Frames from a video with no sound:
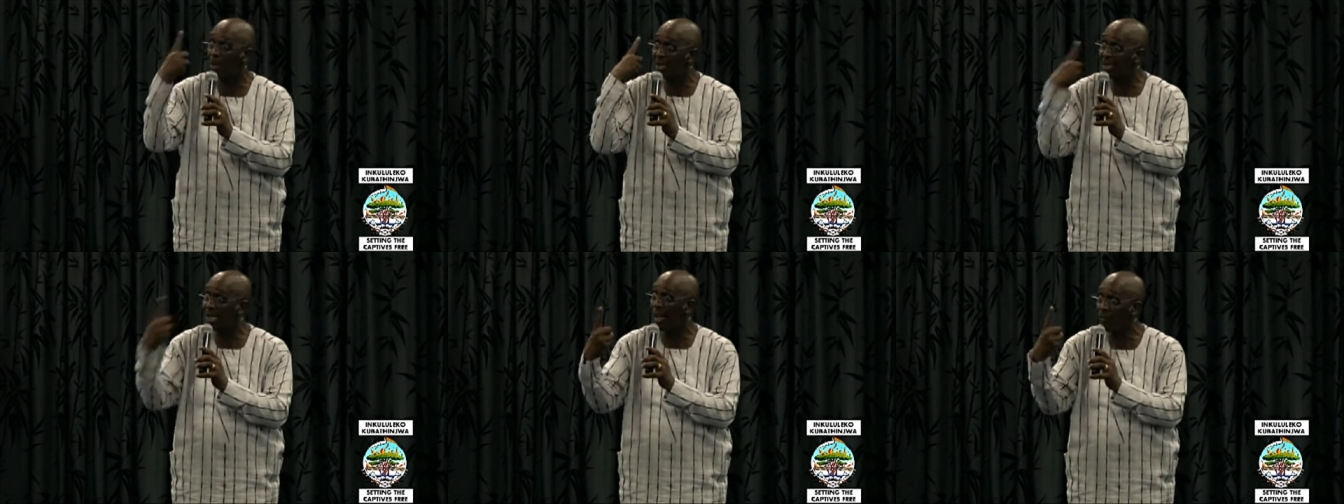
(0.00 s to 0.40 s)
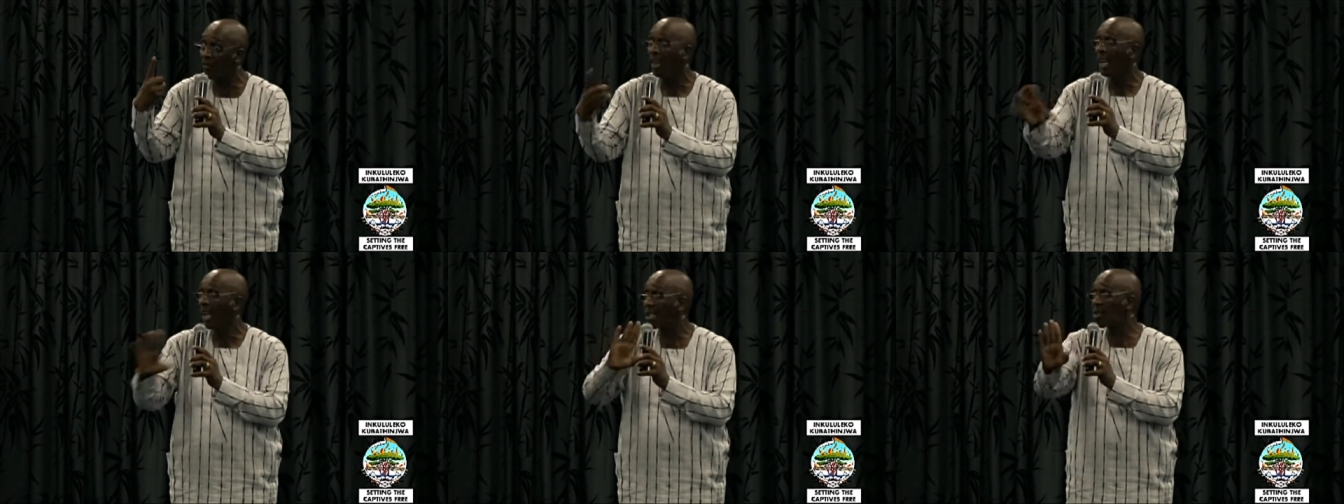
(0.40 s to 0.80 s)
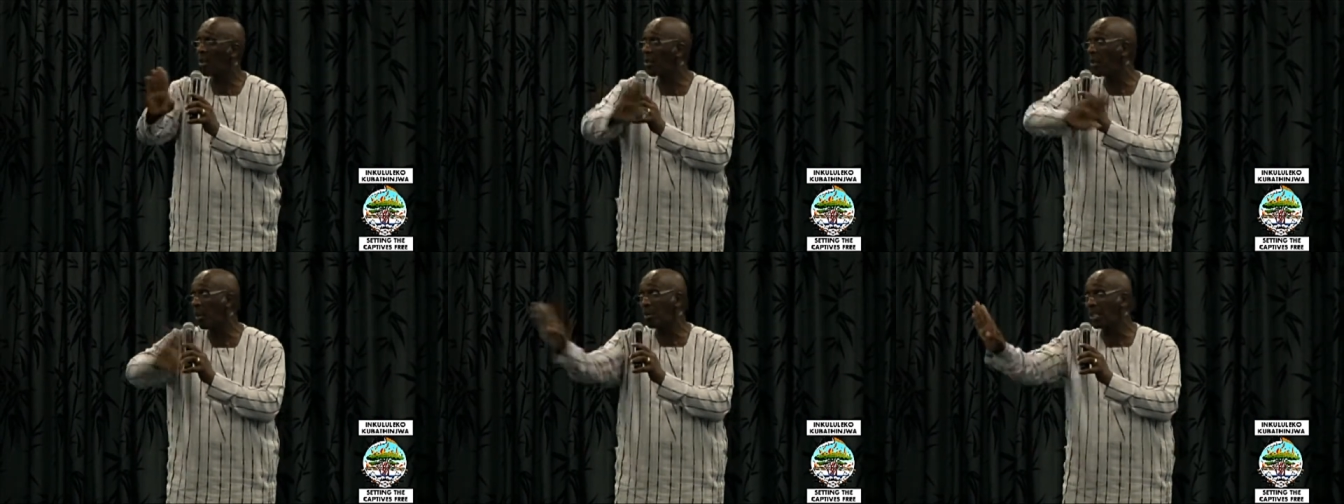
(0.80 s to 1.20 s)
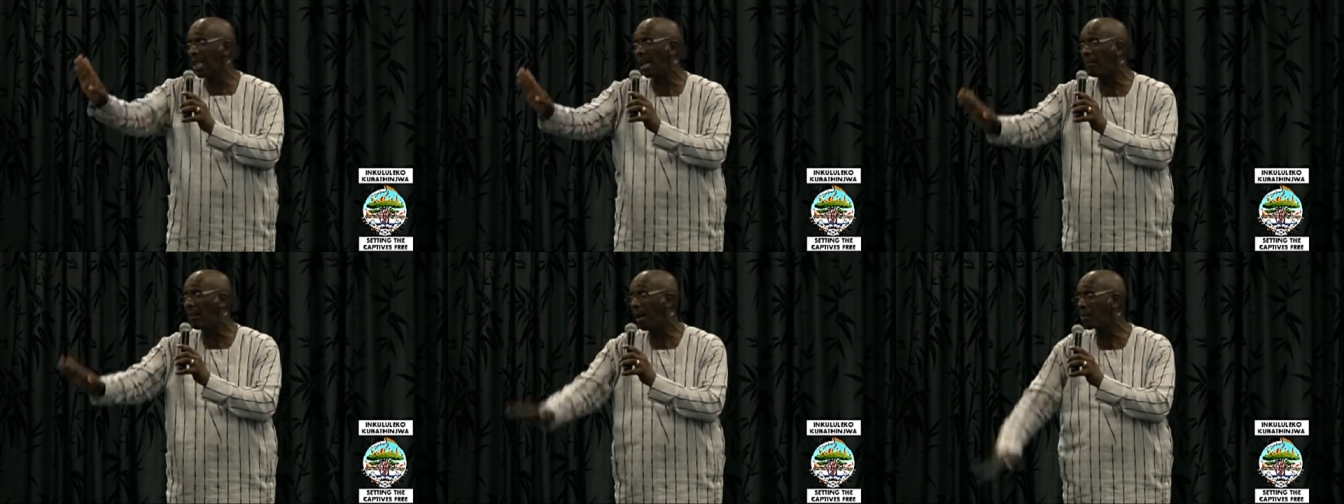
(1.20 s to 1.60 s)
serve has got no
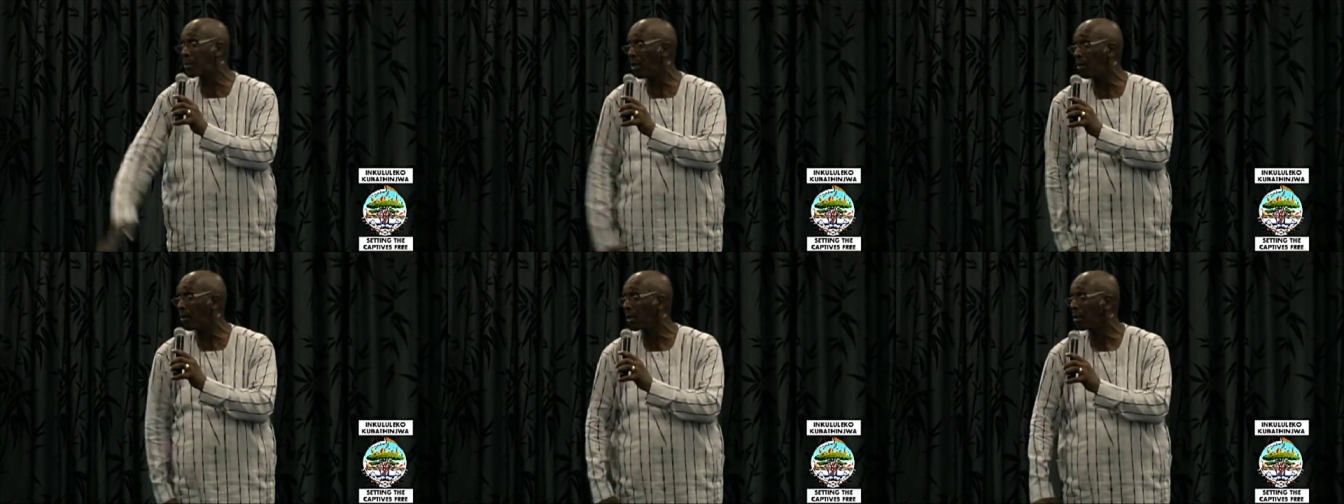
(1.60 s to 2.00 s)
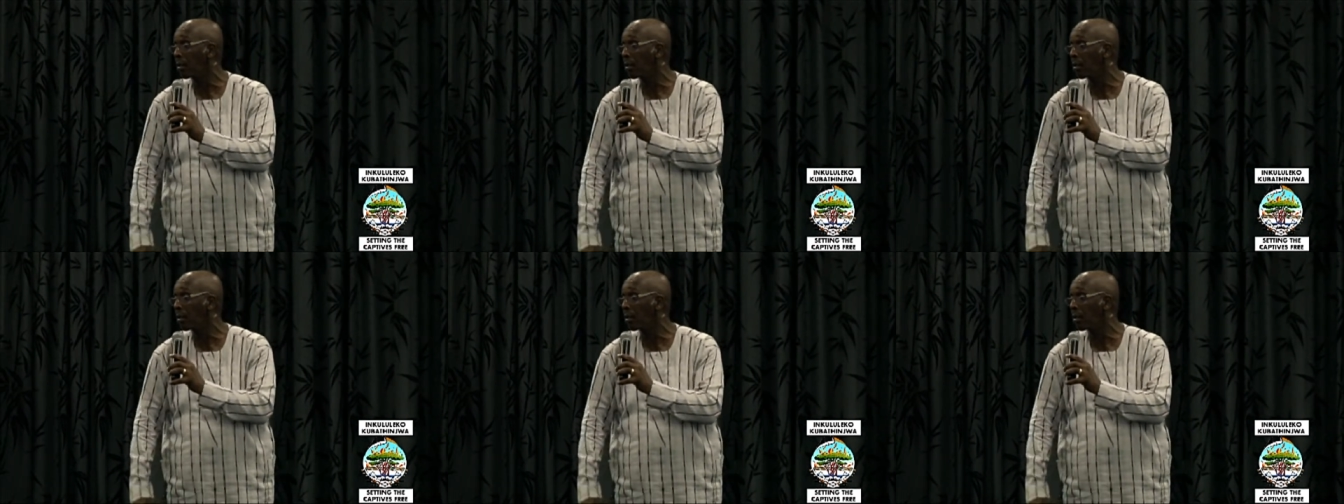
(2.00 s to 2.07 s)
term, absolutely.